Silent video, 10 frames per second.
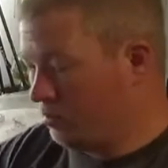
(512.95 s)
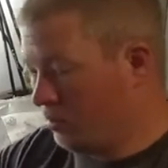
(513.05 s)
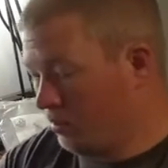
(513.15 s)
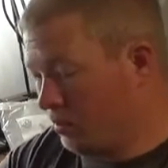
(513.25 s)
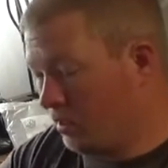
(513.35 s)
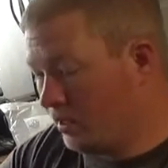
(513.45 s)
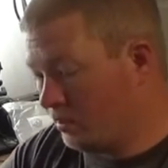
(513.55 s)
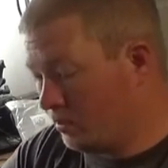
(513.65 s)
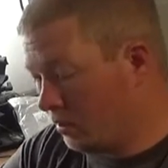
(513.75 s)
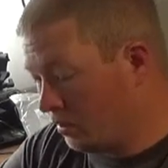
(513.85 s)
here
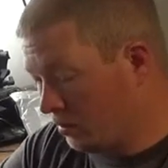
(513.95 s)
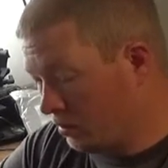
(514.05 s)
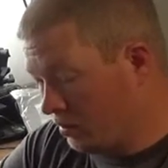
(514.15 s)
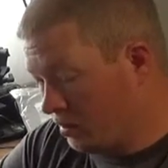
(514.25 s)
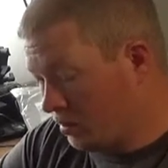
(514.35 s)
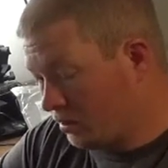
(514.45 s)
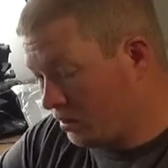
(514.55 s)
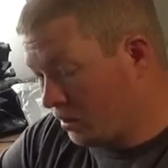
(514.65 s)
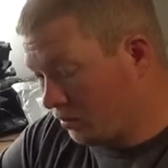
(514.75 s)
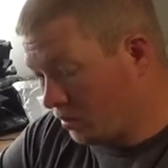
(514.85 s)
is their
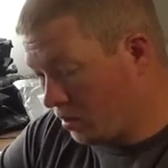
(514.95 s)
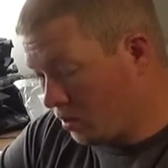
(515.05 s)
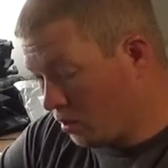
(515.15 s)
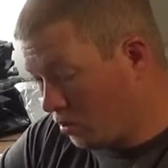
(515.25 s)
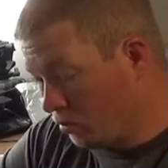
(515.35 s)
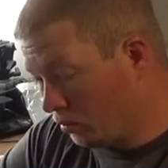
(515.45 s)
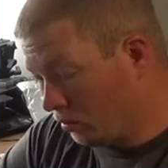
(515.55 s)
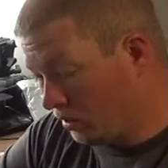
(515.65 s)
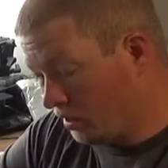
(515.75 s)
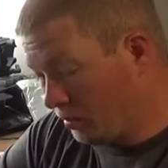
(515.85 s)
Stealth Odor
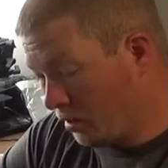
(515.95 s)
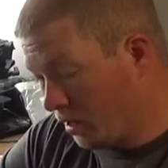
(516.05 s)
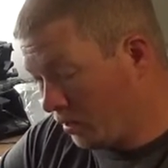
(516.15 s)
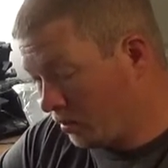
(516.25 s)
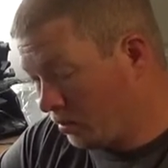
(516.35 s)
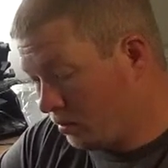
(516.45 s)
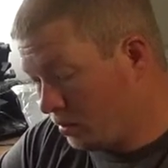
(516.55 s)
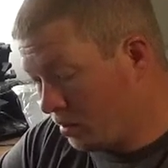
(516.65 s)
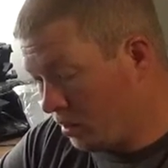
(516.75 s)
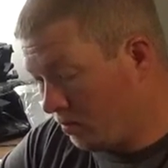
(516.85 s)
Eliminator.
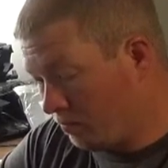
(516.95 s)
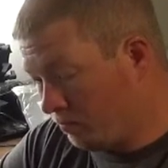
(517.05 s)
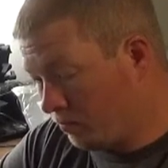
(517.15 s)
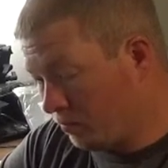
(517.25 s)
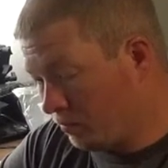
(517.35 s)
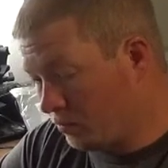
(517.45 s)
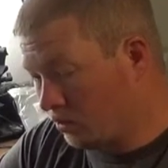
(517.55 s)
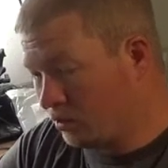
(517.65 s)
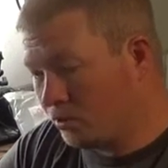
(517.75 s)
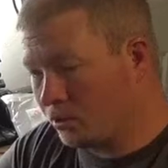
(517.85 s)
So
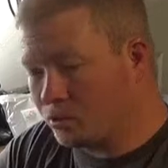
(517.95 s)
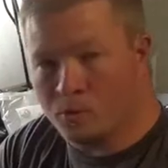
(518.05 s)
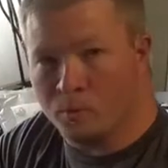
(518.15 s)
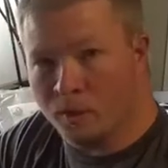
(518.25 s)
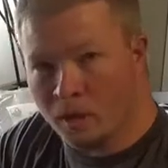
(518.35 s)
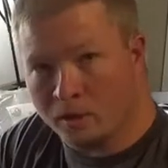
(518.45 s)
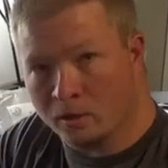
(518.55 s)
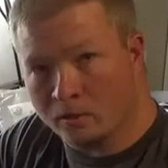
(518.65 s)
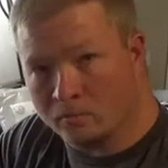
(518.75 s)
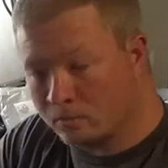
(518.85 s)
this is going to be like
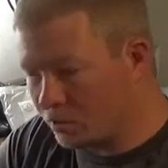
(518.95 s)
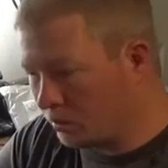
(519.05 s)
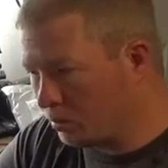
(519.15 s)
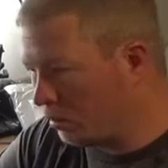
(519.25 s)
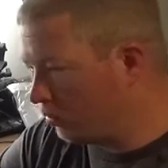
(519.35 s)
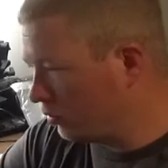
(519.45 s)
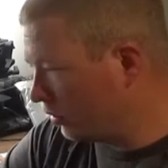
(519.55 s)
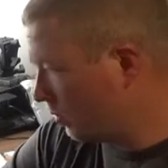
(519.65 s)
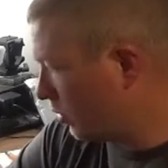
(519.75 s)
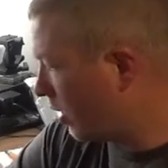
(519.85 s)
a simple odor
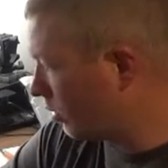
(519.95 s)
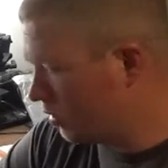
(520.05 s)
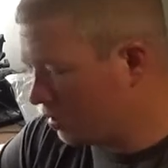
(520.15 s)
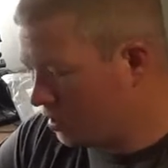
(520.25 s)
eliminator.